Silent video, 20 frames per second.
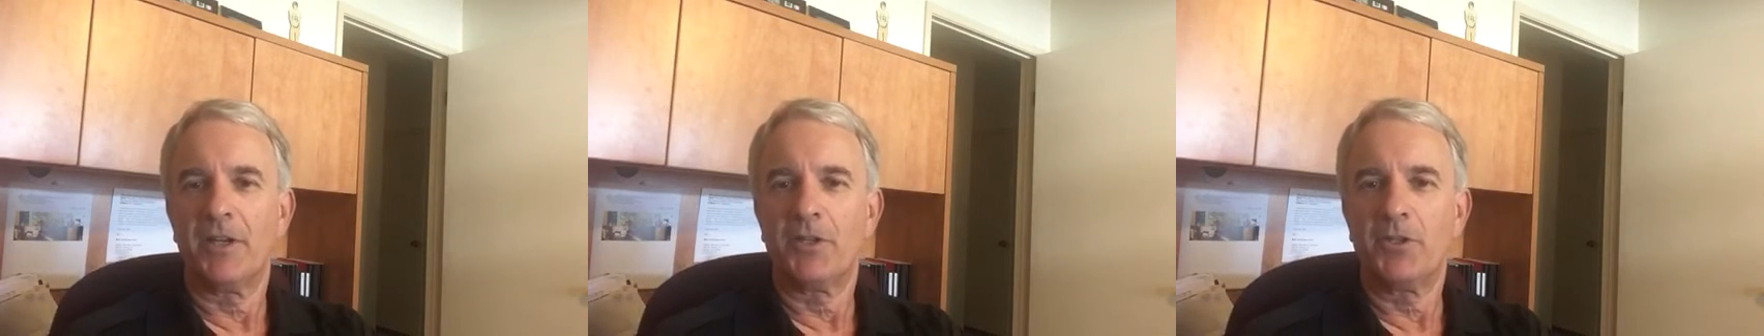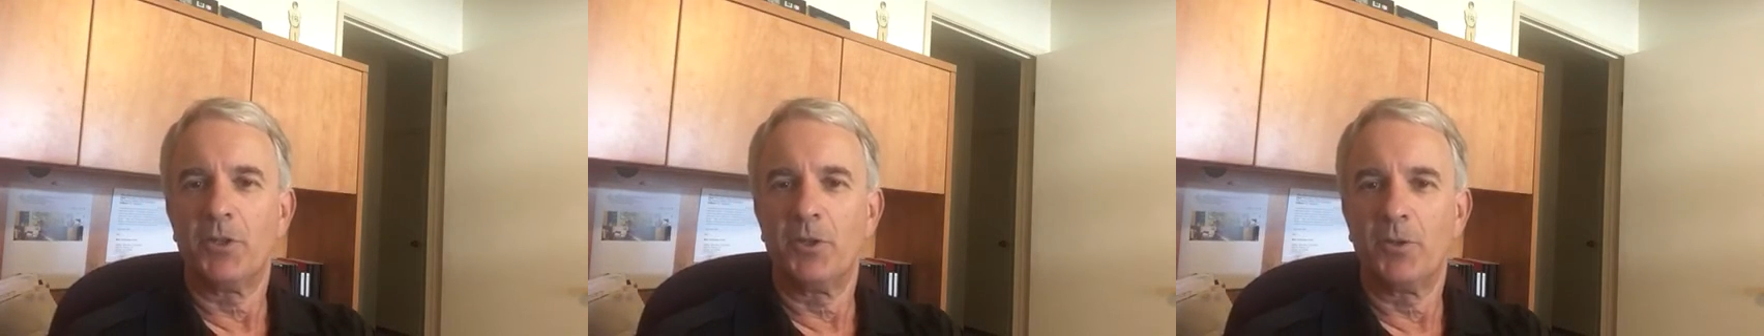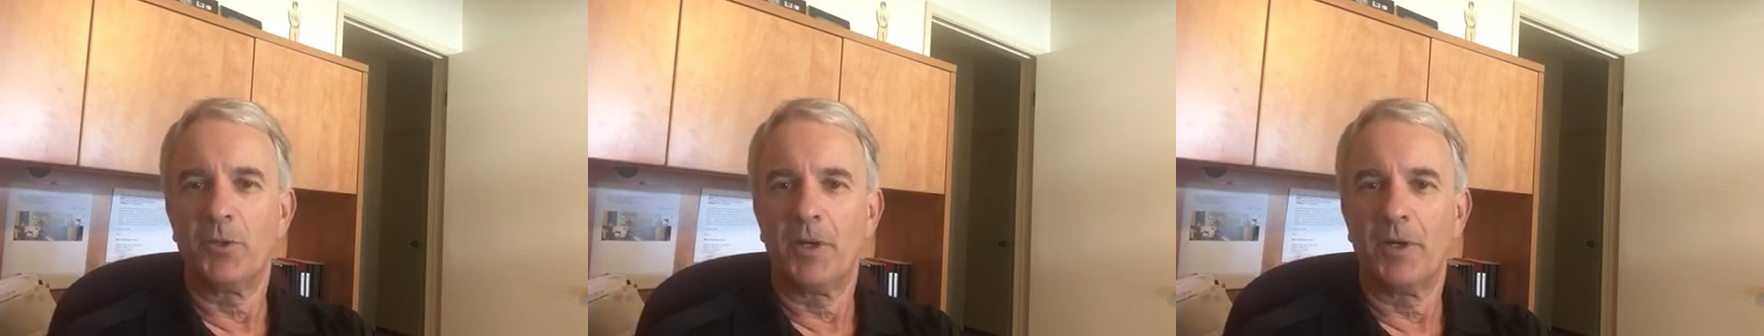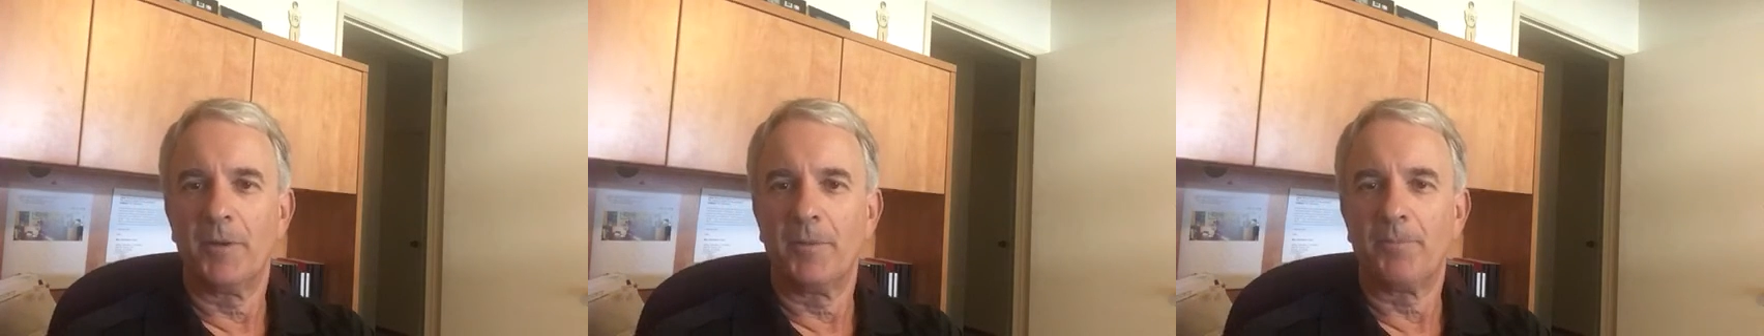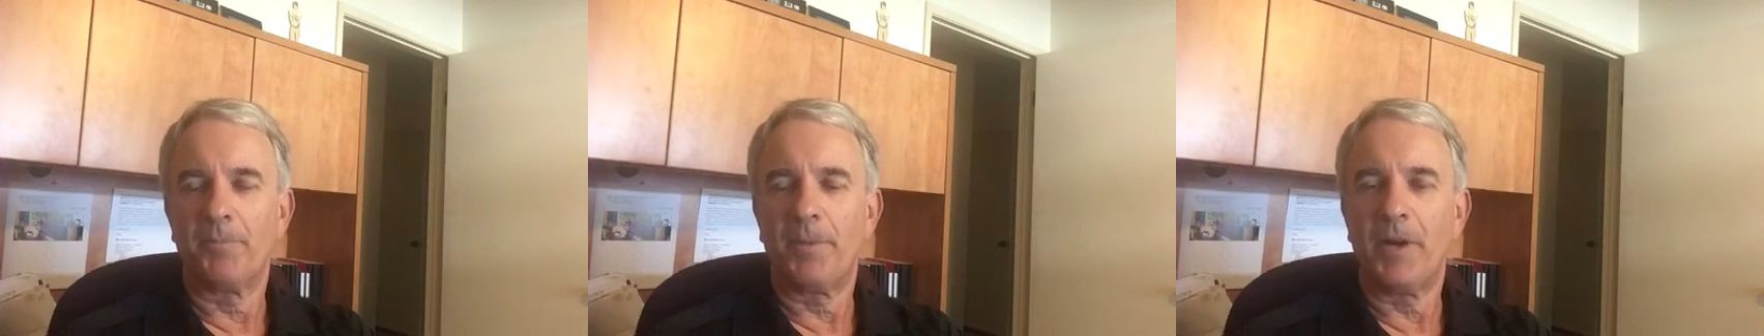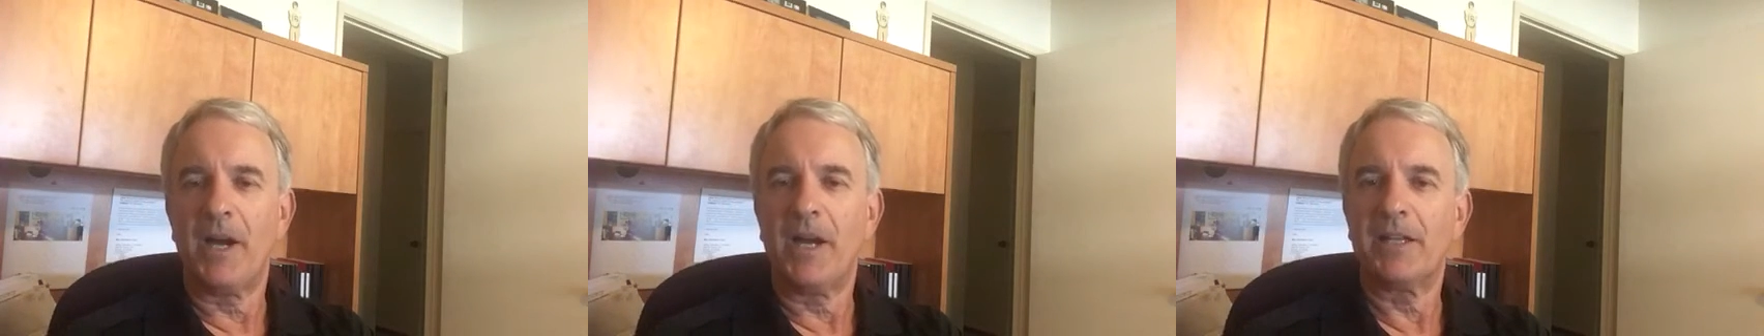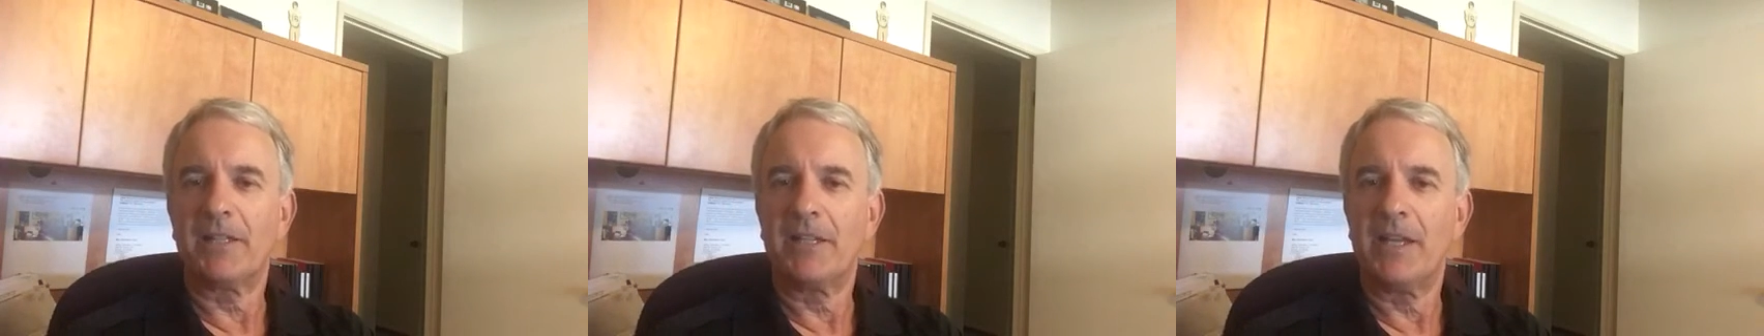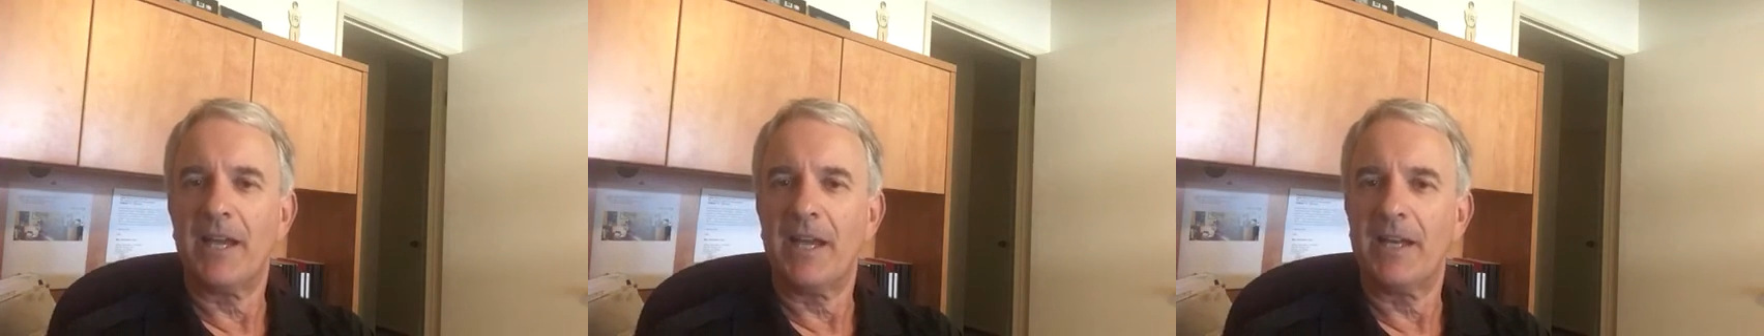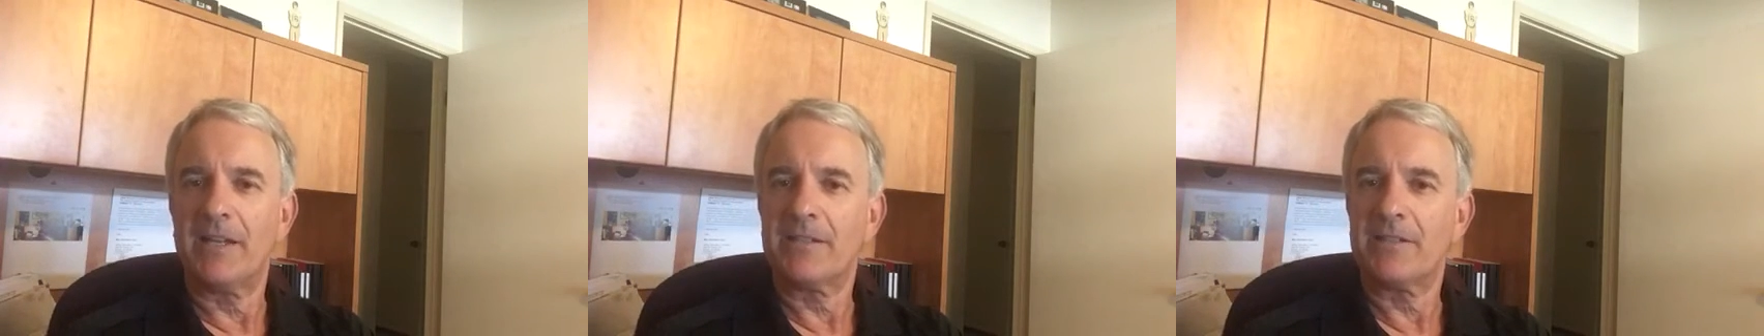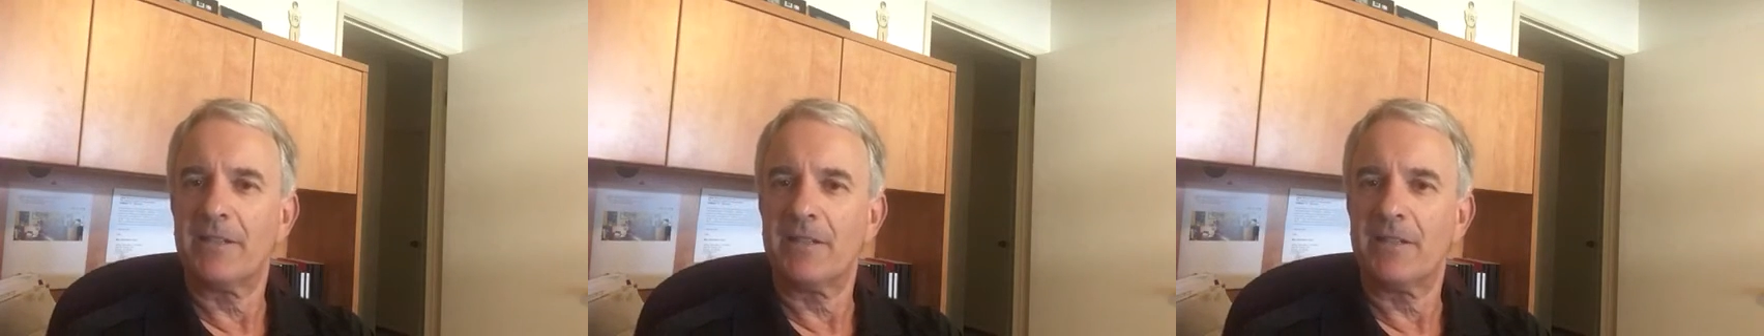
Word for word: to a podcast